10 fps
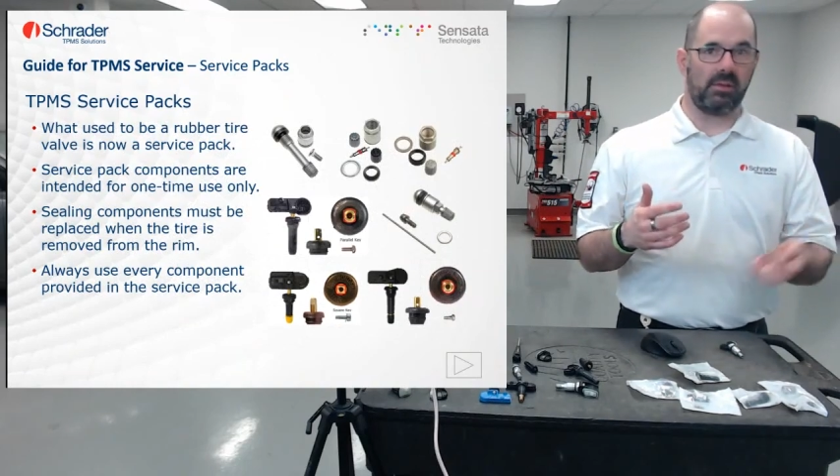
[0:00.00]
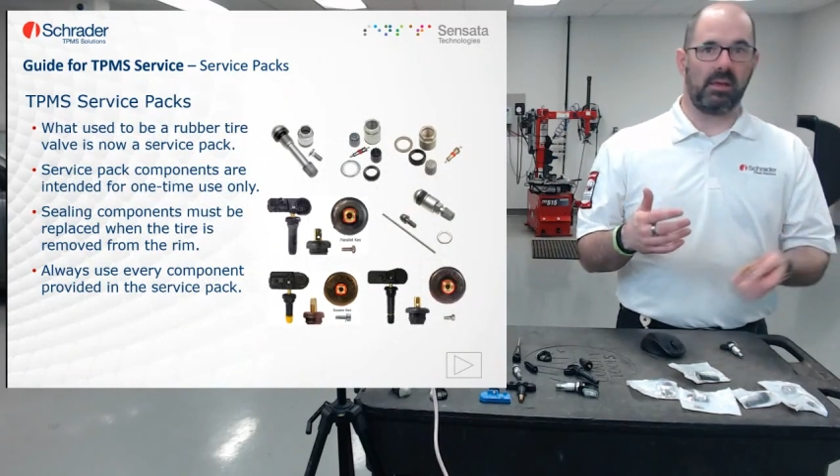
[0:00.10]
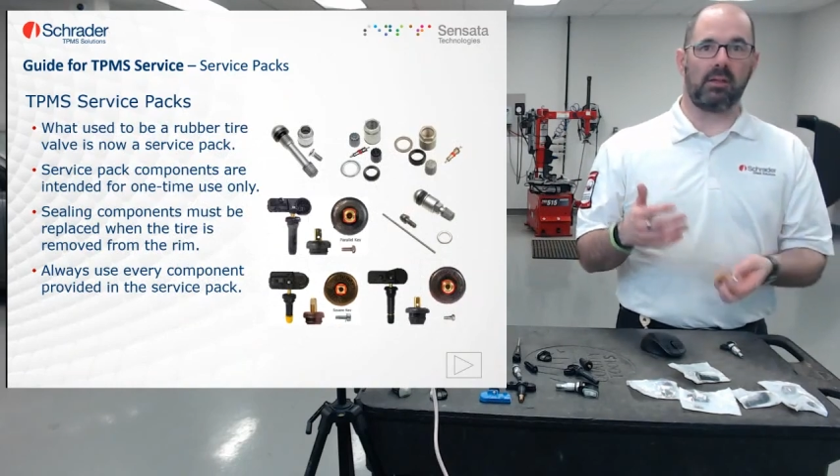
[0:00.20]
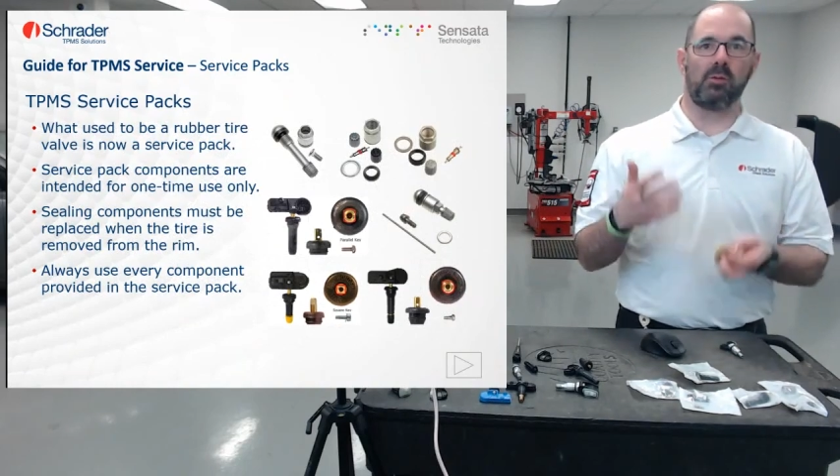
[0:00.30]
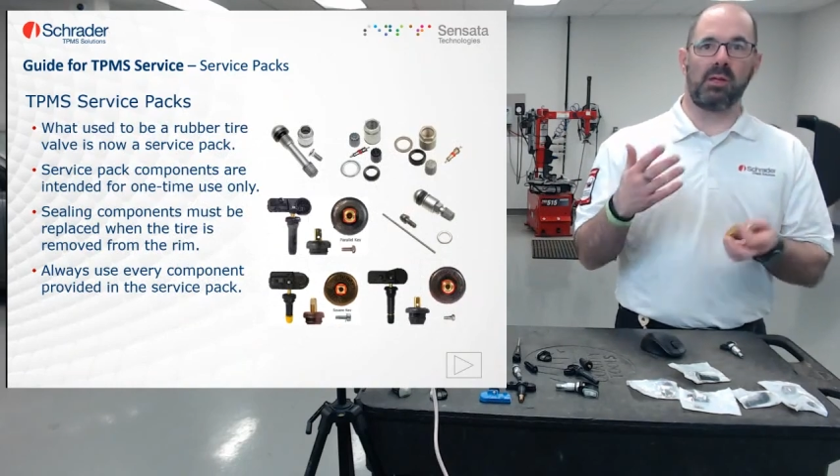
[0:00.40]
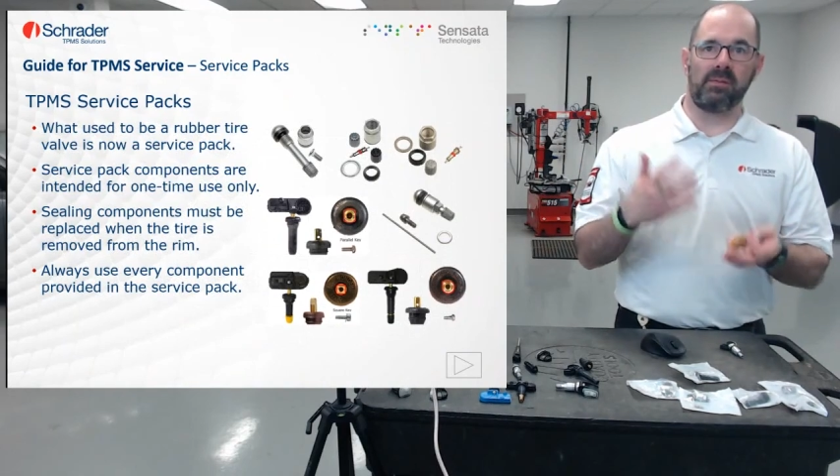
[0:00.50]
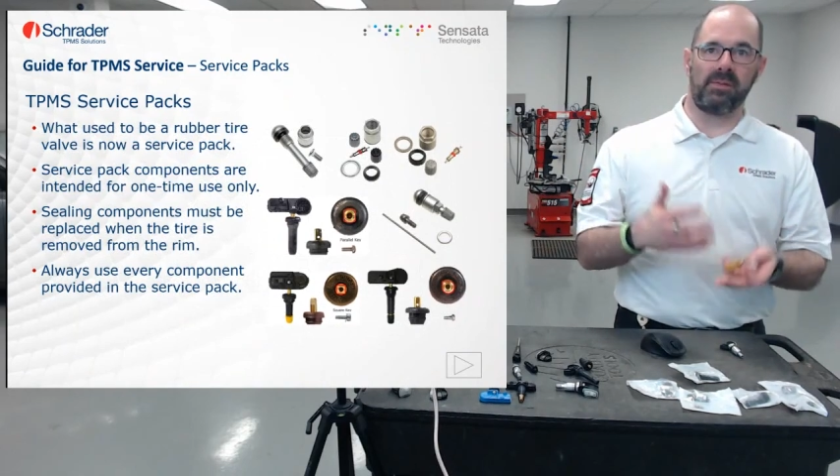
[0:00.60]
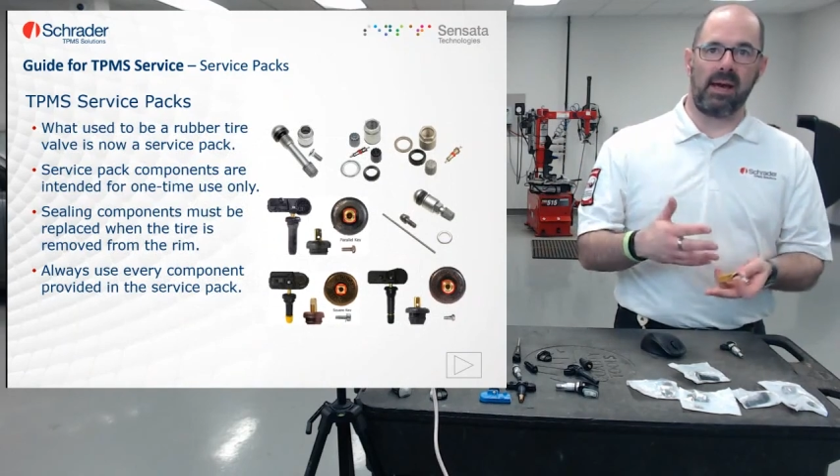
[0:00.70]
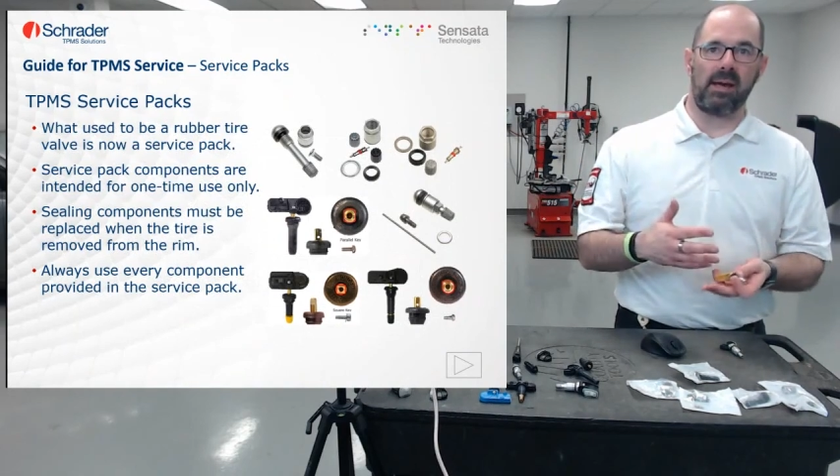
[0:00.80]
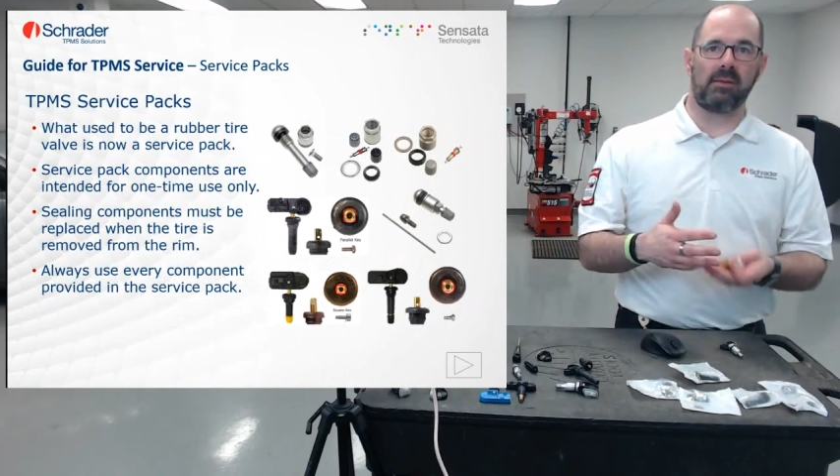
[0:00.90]
Aluminum
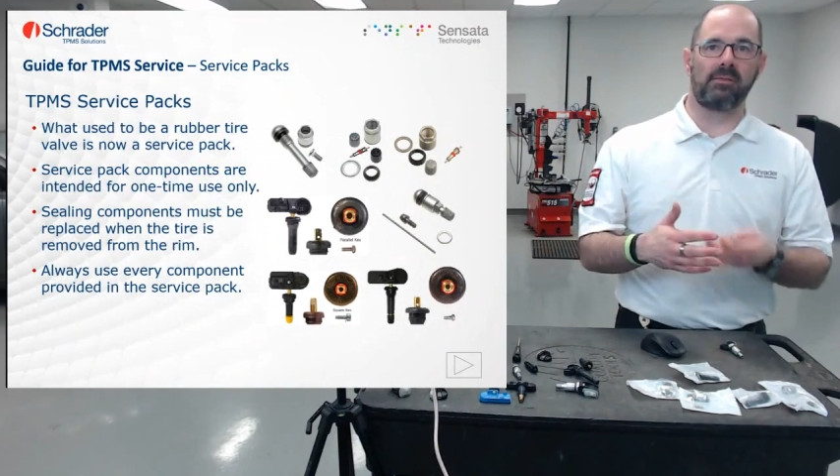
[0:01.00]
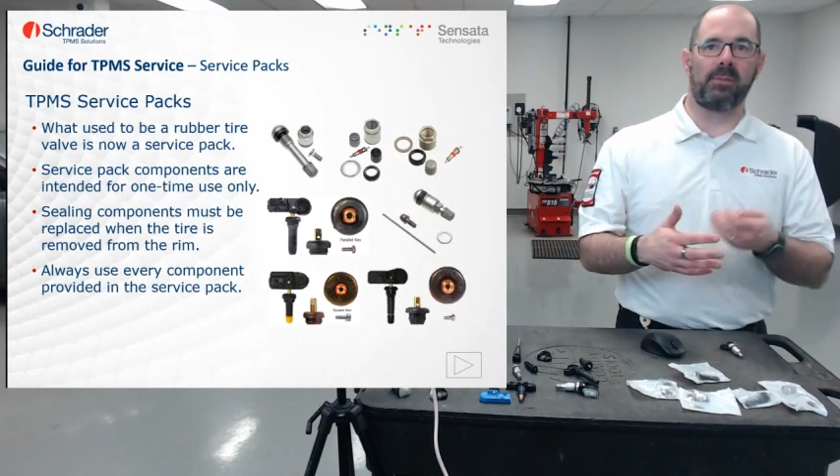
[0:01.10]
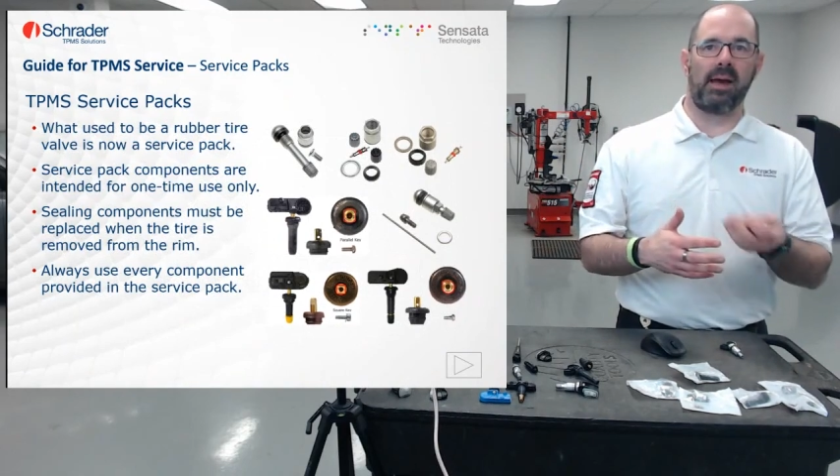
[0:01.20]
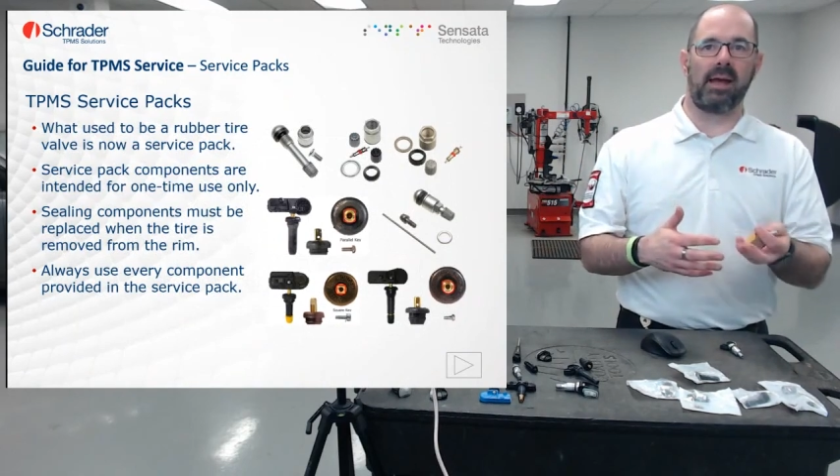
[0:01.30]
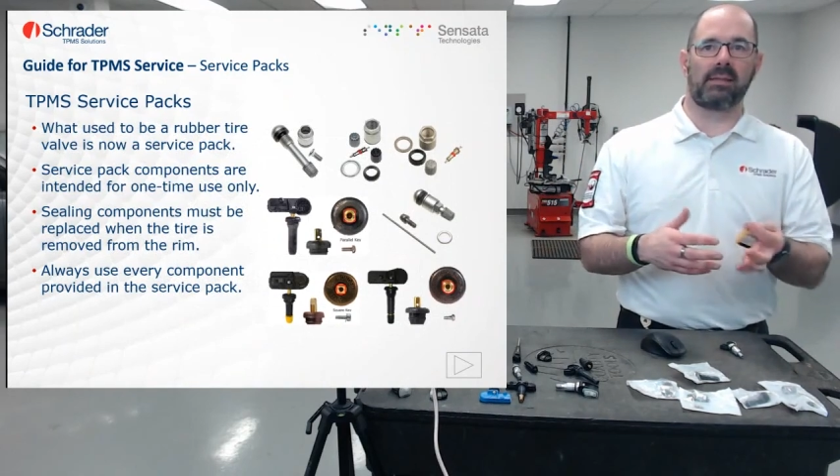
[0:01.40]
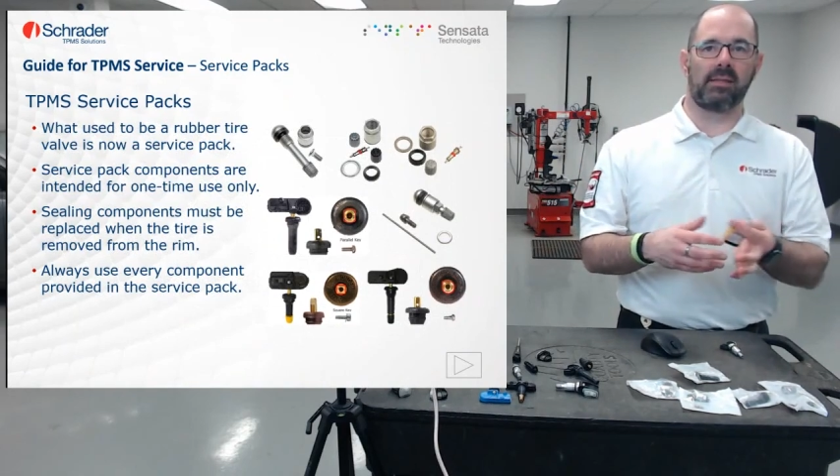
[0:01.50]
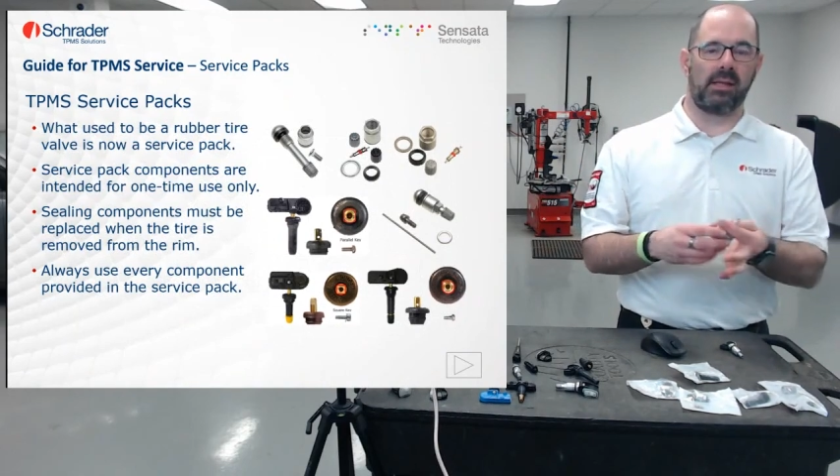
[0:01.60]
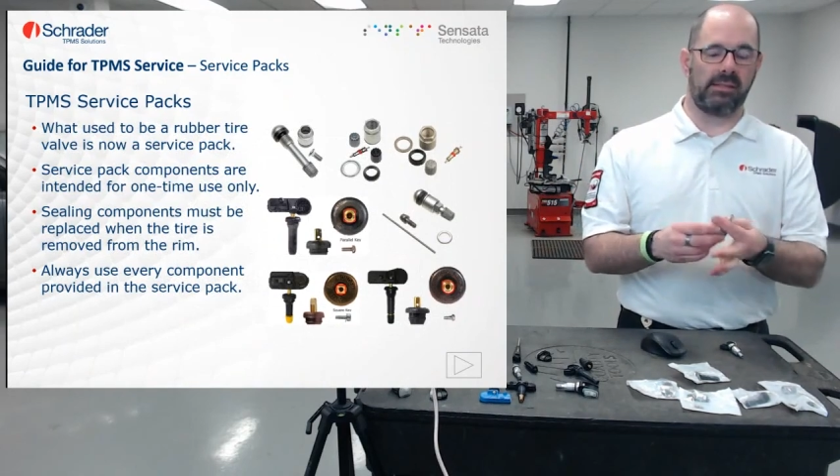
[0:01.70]
valve pack,